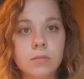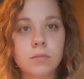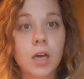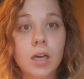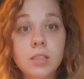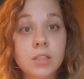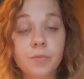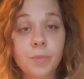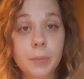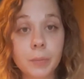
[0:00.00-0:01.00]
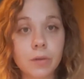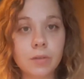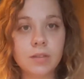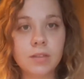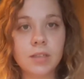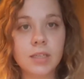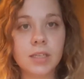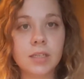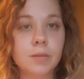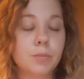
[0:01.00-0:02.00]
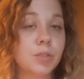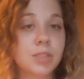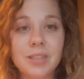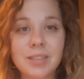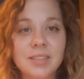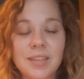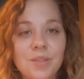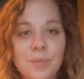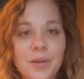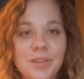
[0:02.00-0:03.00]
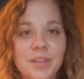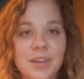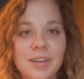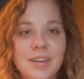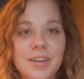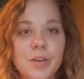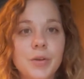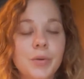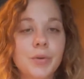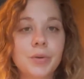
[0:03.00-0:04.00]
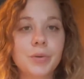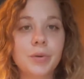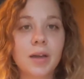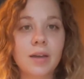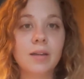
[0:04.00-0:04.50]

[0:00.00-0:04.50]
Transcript: tons of people in Brazil and South America who